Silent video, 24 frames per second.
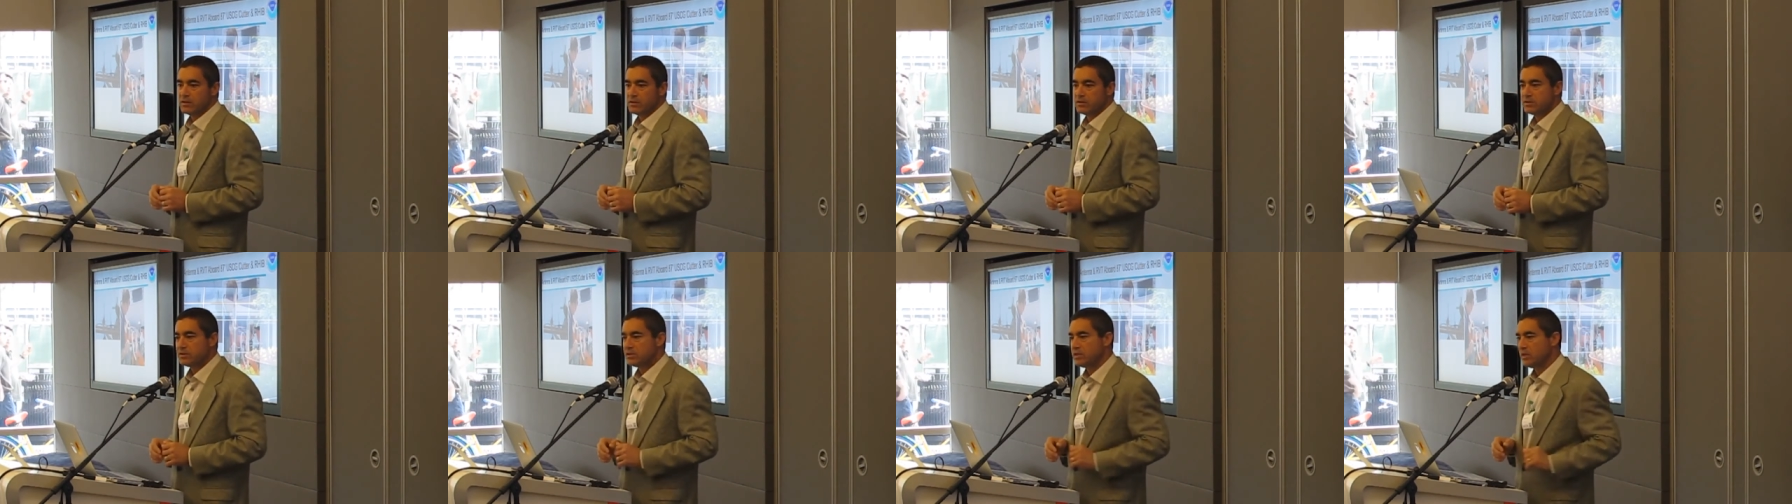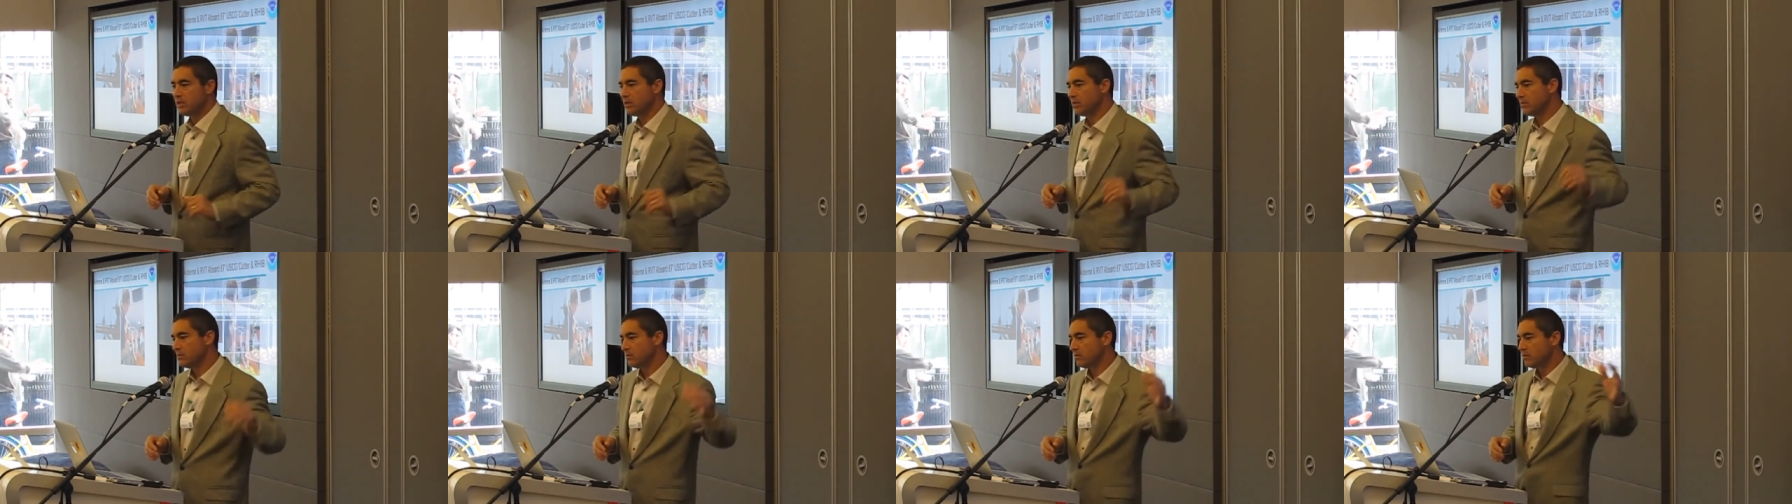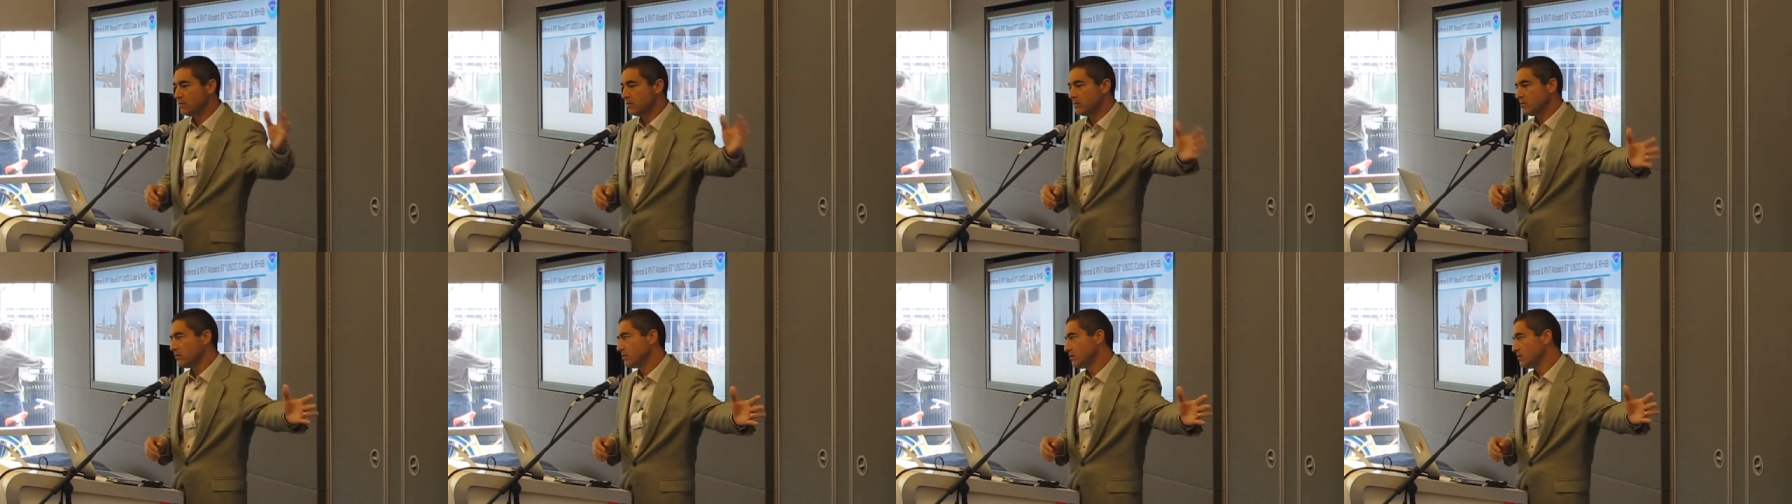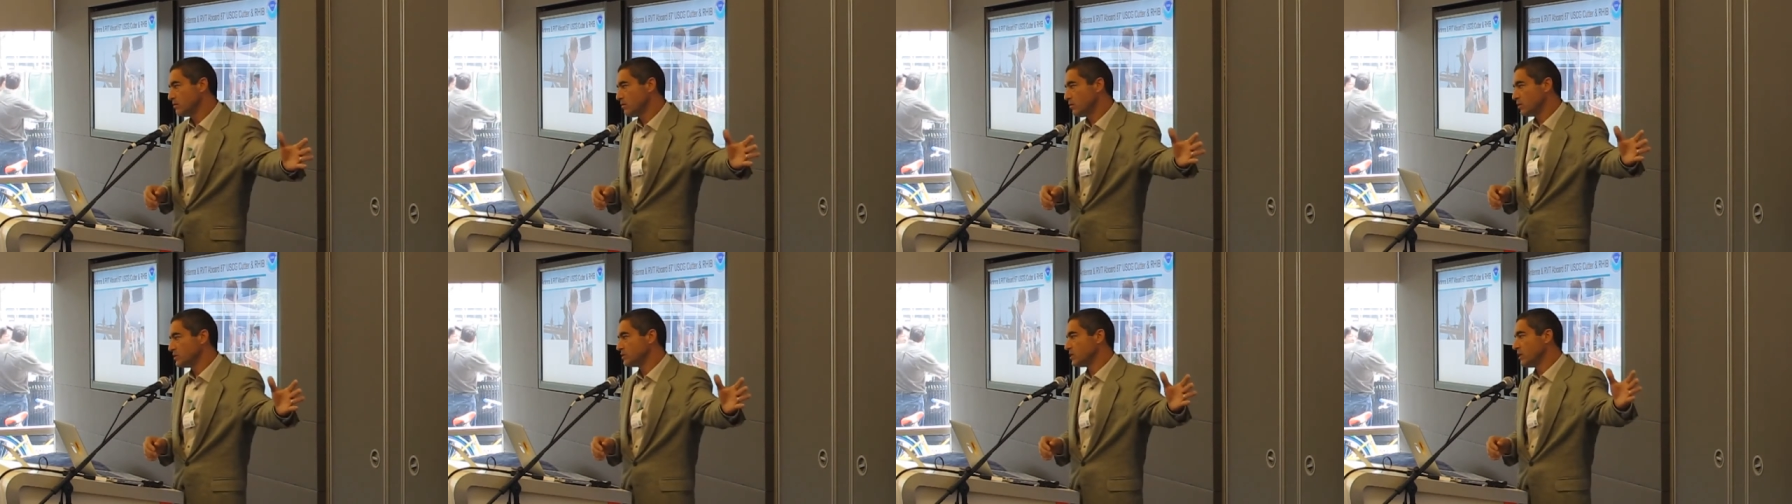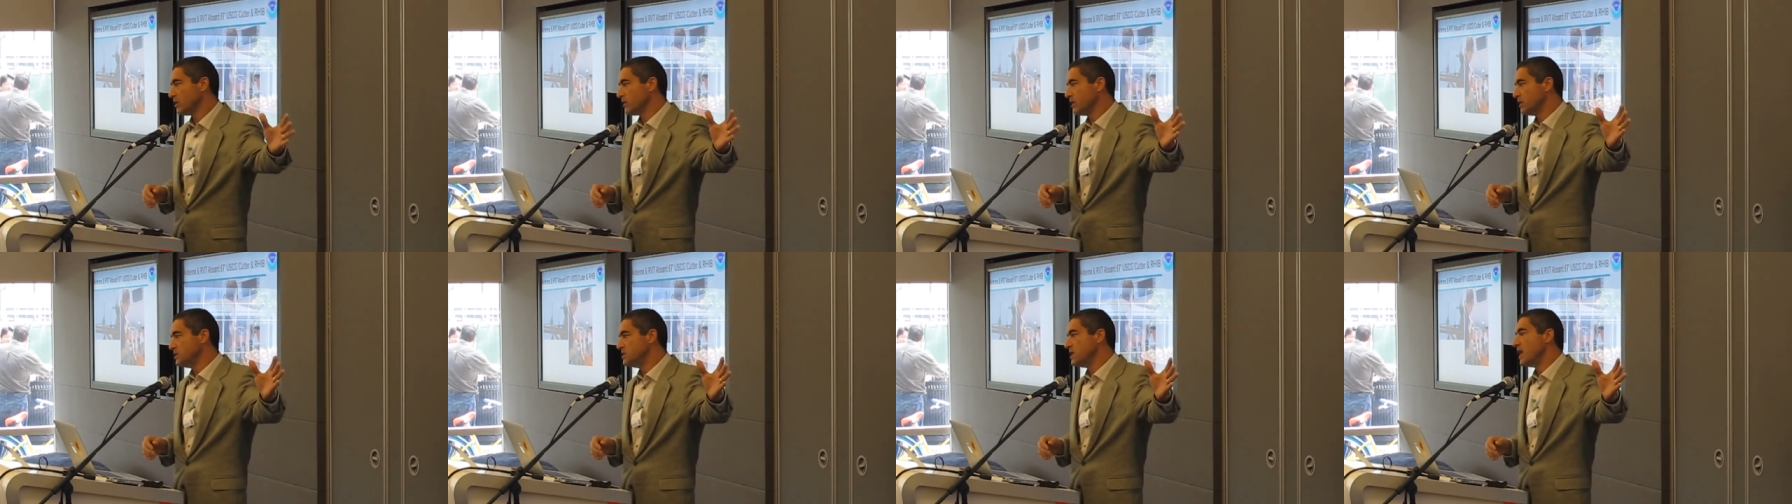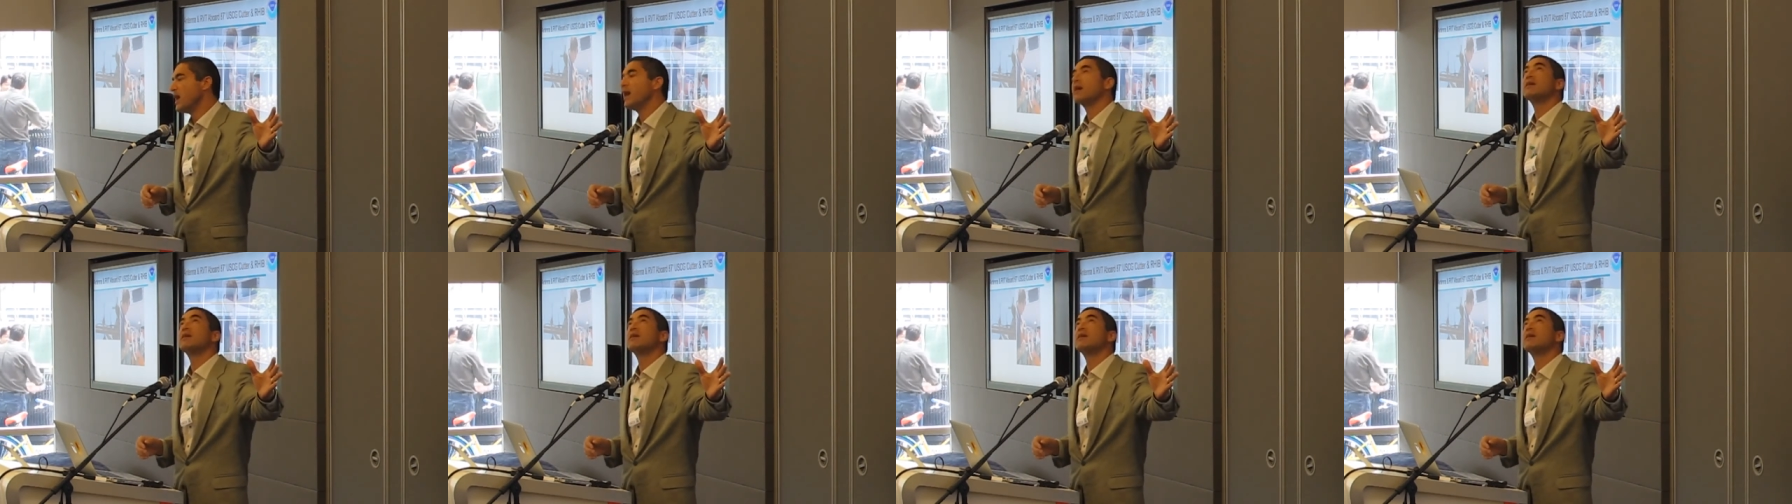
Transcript: see what's on the deck,